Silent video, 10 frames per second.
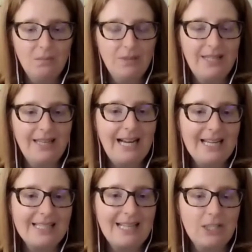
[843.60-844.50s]
but then how
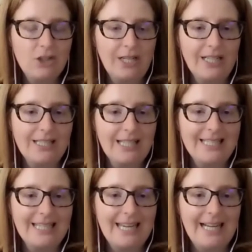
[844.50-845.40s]
does that translate
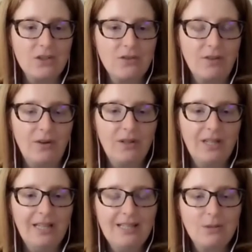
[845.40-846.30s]
to cash flow?
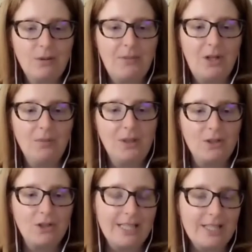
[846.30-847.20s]
So I'm all about
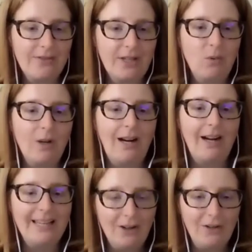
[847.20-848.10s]
transferring what
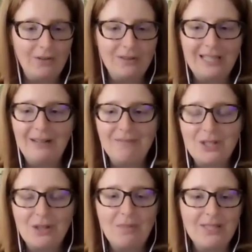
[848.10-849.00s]
I know um,
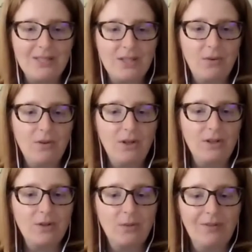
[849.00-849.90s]
to the business
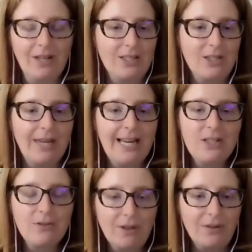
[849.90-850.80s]
owner. So we've got to do
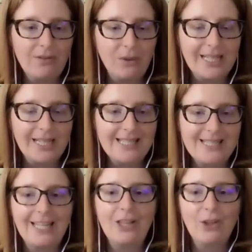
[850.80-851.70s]
cash flow
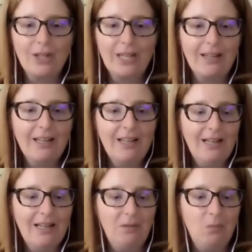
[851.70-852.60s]
forecasting and look at
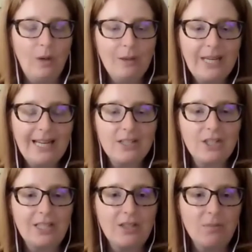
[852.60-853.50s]
um, when we
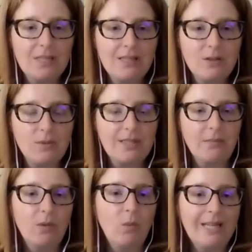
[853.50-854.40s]
actually do business with
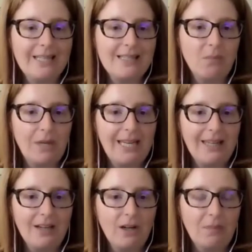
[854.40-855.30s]
someone, when does the money
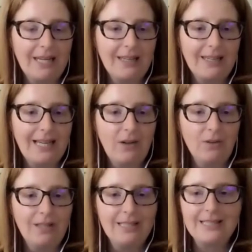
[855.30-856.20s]
hit our bank
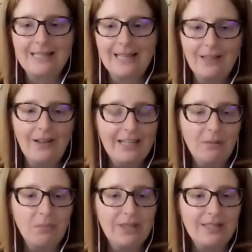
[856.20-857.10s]
account and does that line
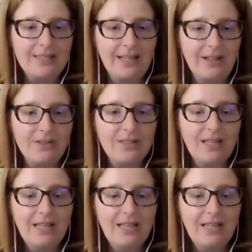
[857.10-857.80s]
up with the sales